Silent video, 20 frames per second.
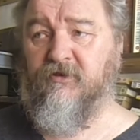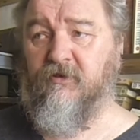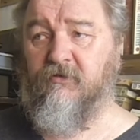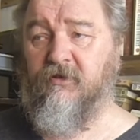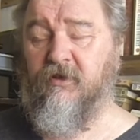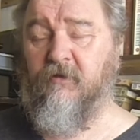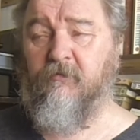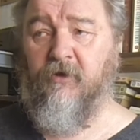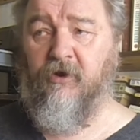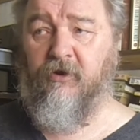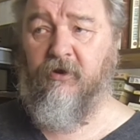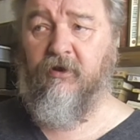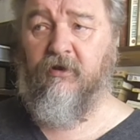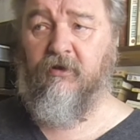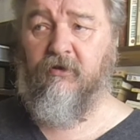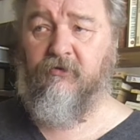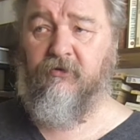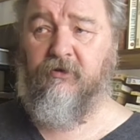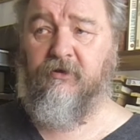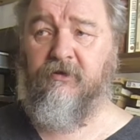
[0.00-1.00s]
only
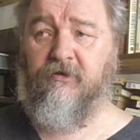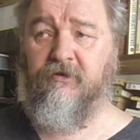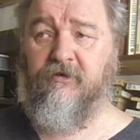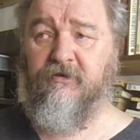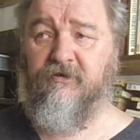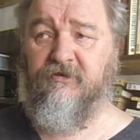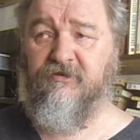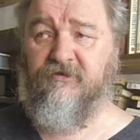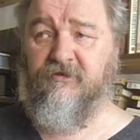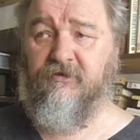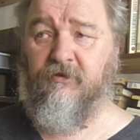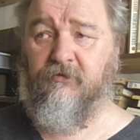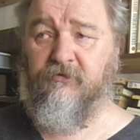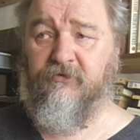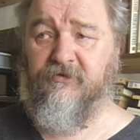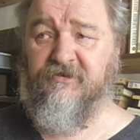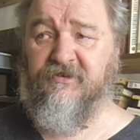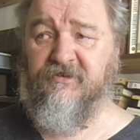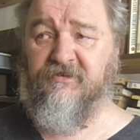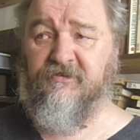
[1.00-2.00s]
America really that is still
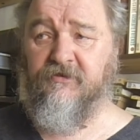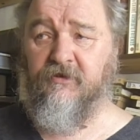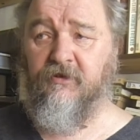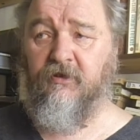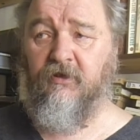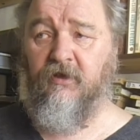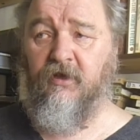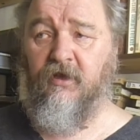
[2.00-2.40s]
resisting.